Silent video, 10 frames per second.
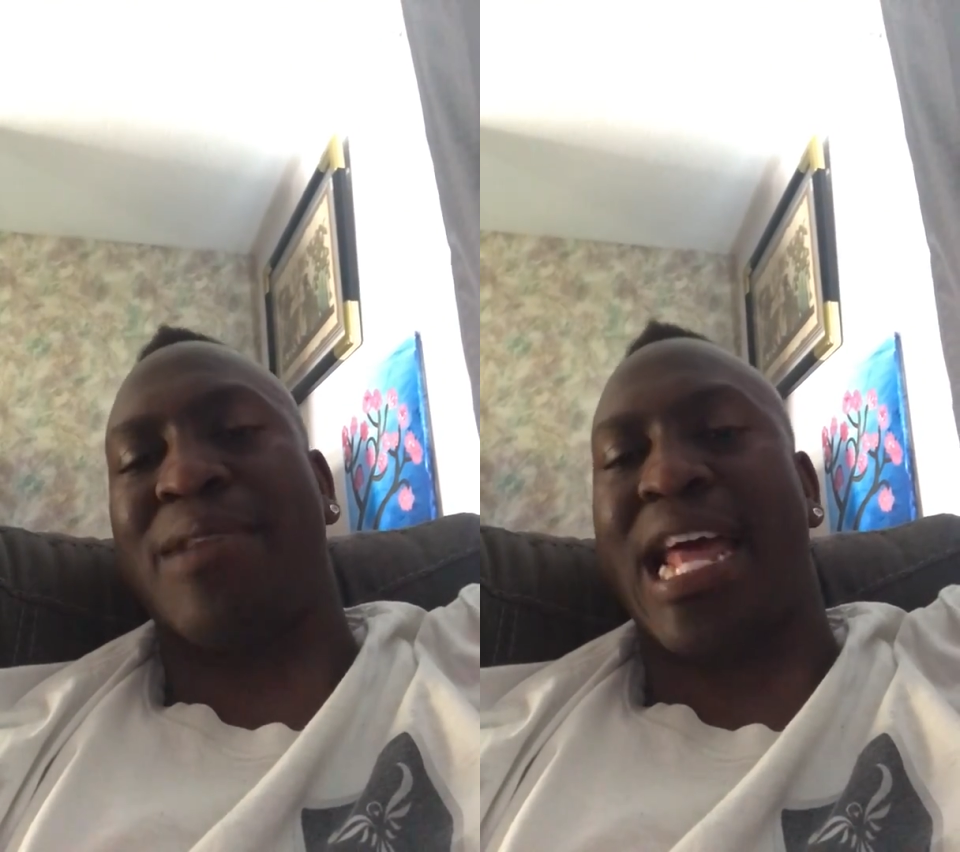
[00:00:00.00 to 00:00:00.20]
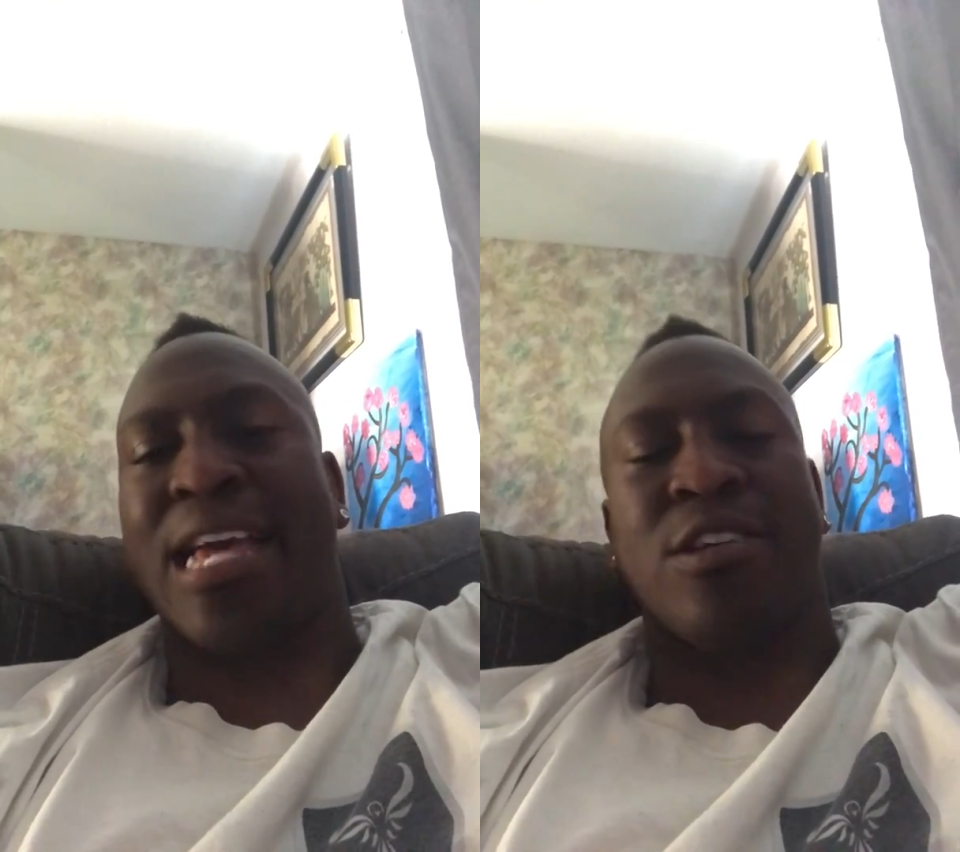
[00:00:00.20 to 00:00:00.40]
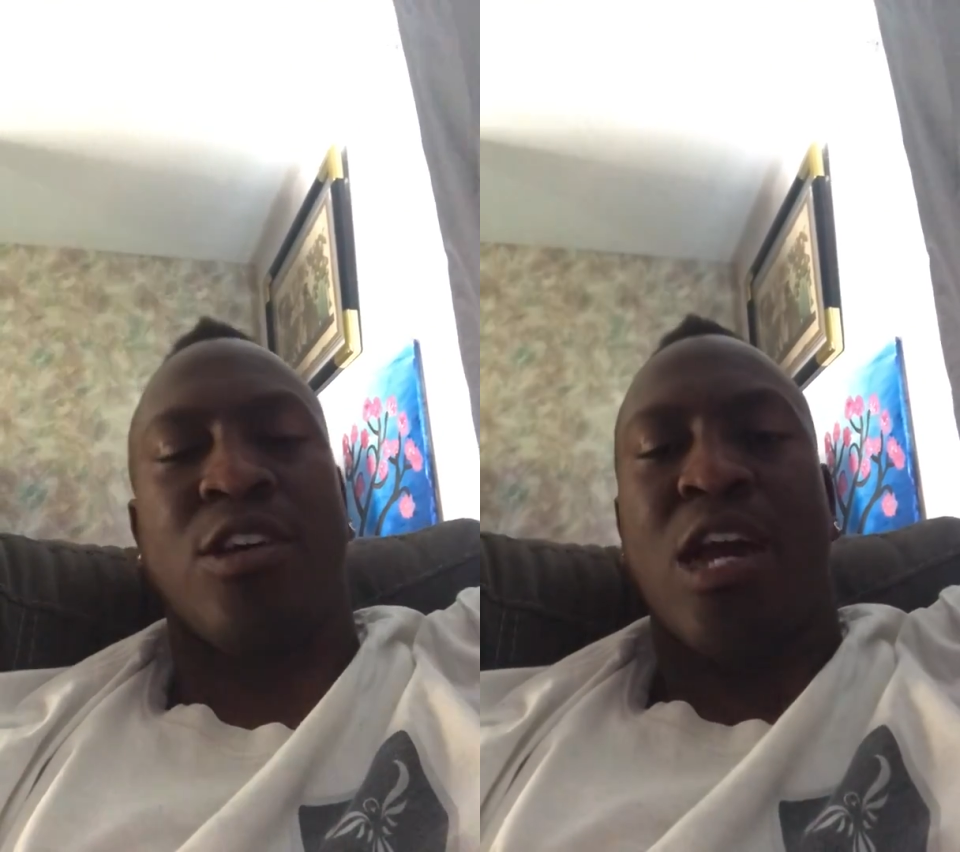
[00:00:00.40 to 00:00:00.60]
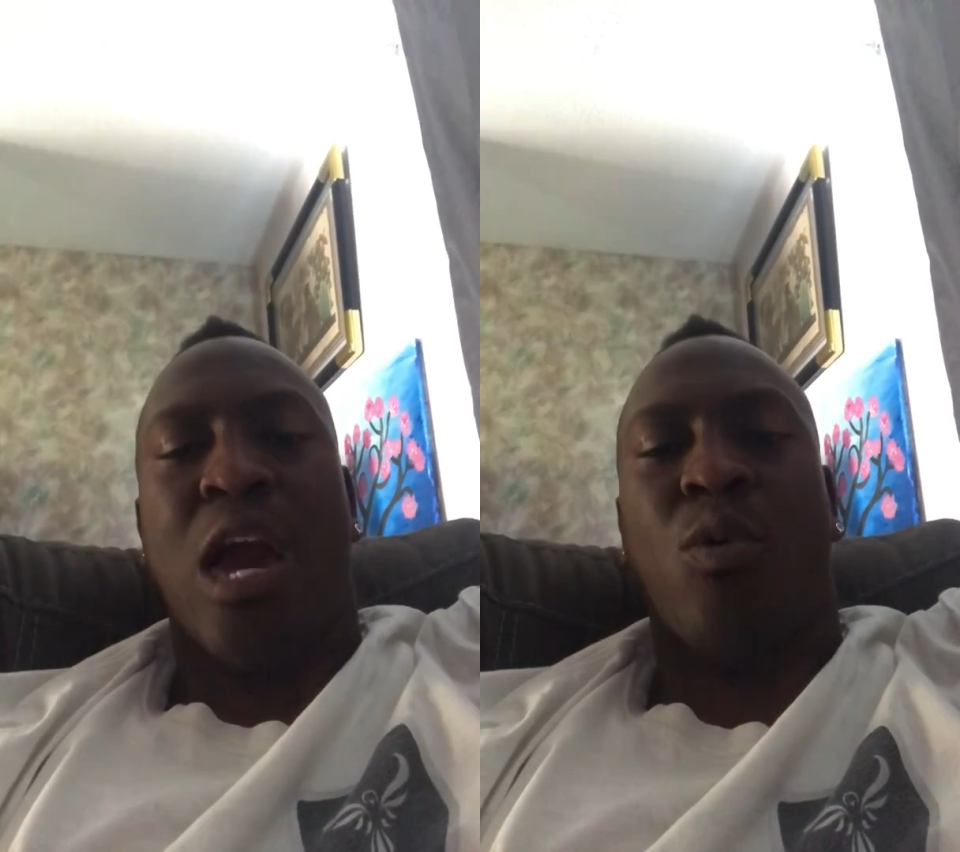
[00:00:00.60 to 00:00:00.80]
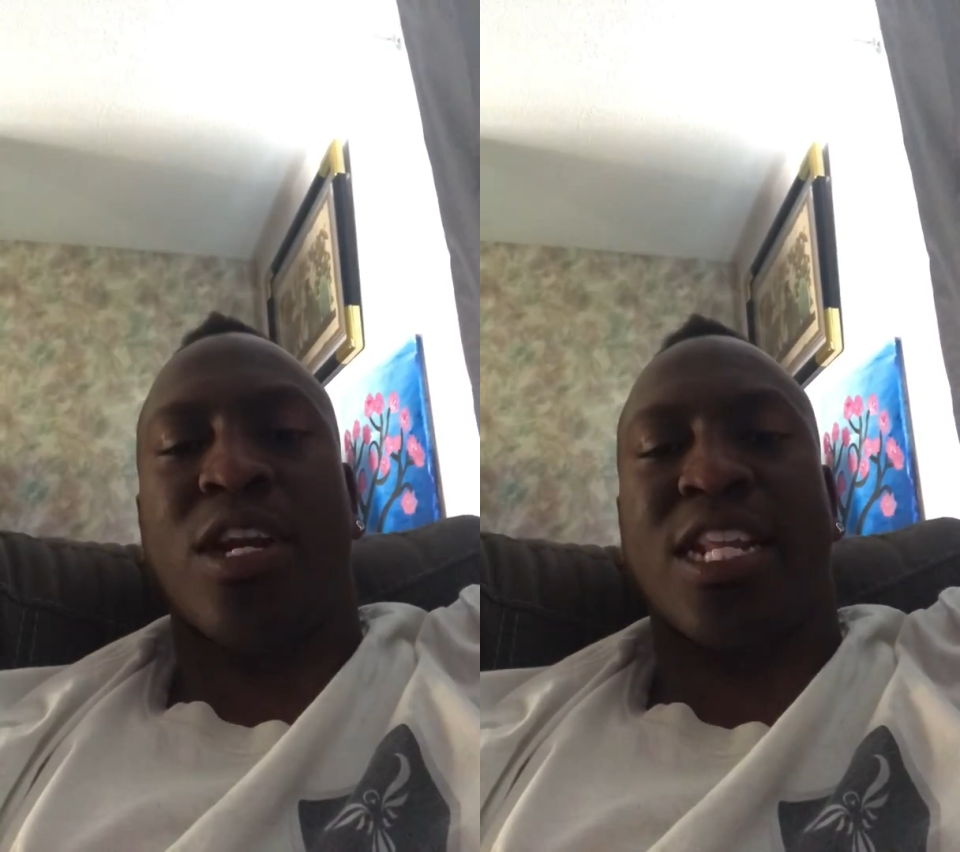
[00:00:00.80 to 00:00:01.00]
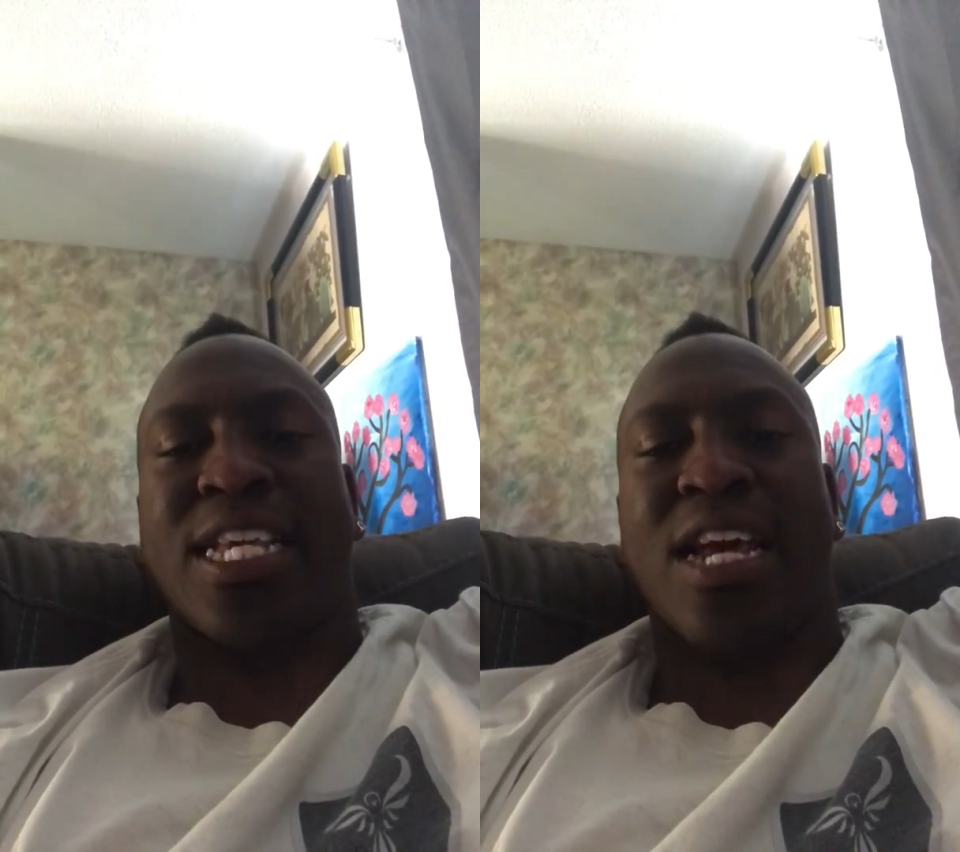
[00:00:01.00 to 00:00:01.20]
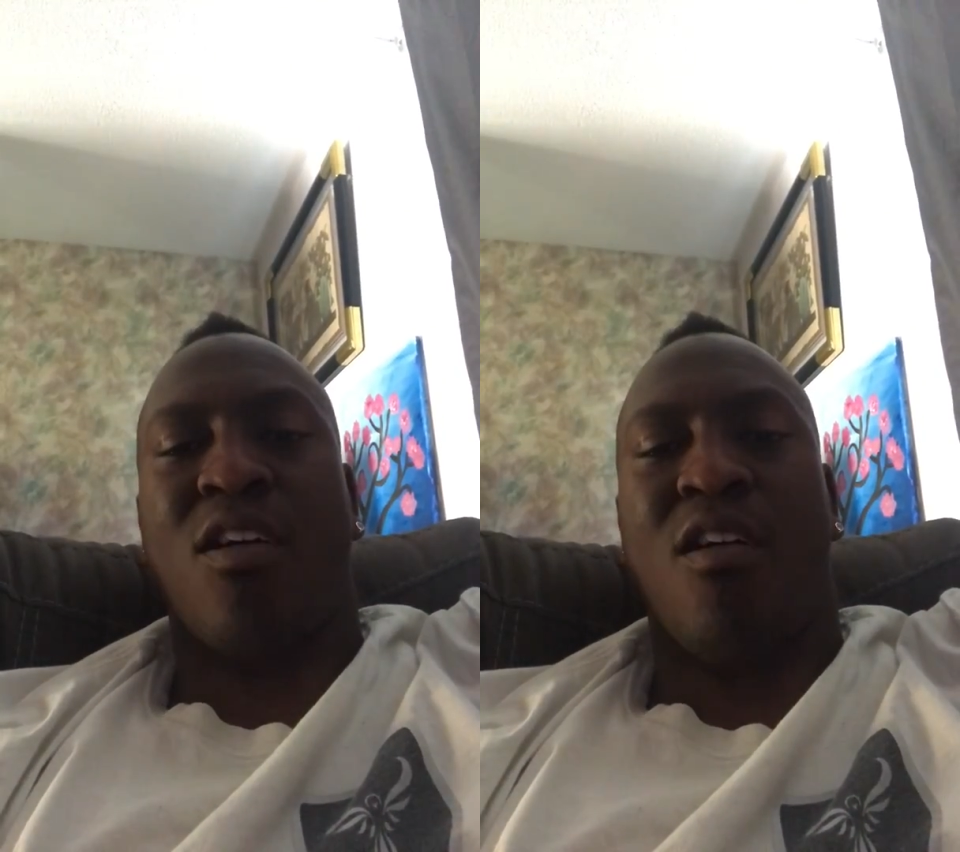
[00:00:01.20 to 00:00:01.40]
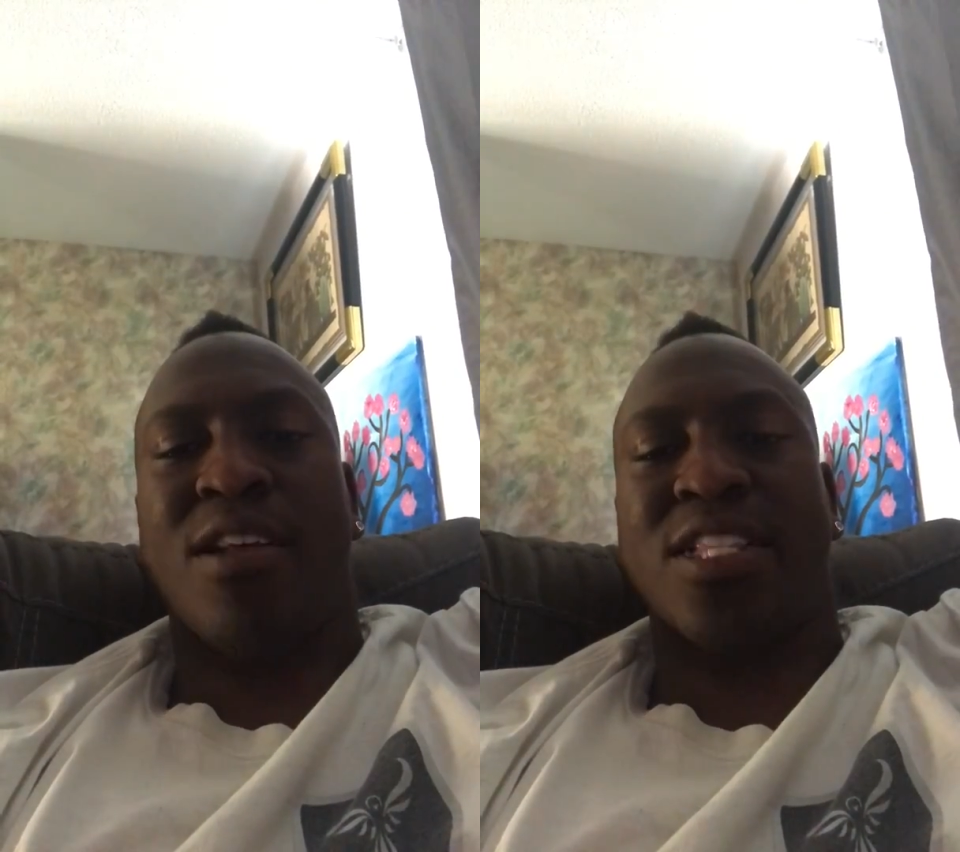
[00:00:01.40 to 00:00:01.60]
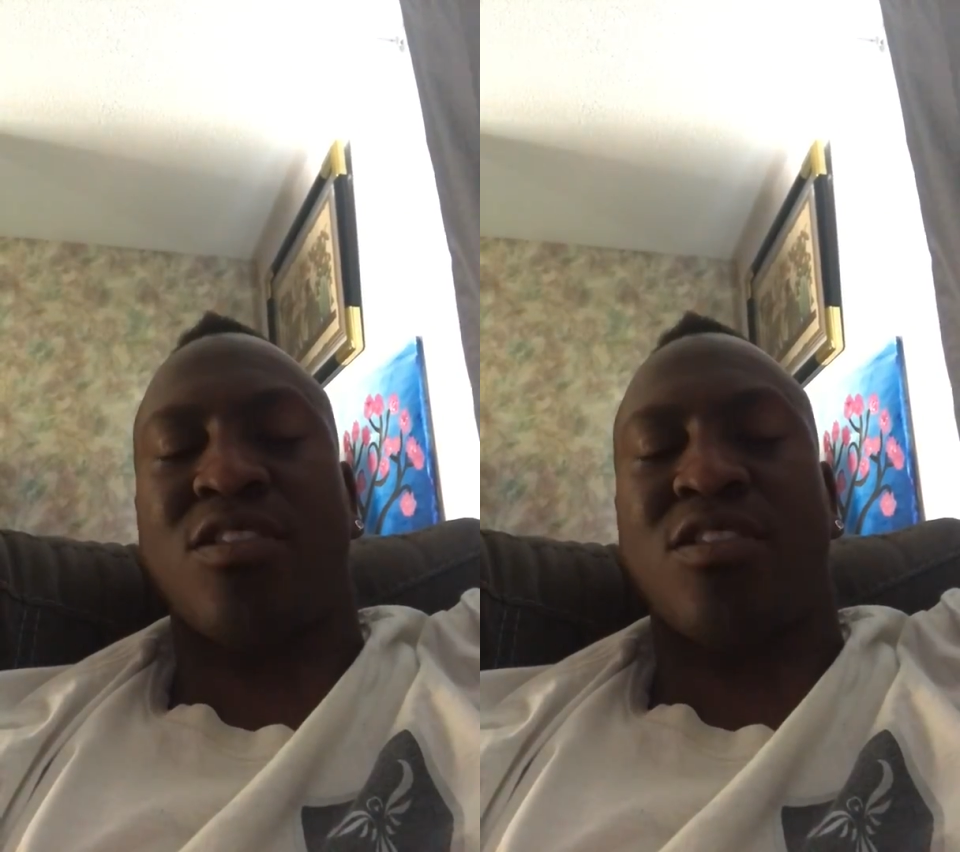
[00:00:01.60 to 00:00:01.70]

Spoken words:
But I wanted to get on and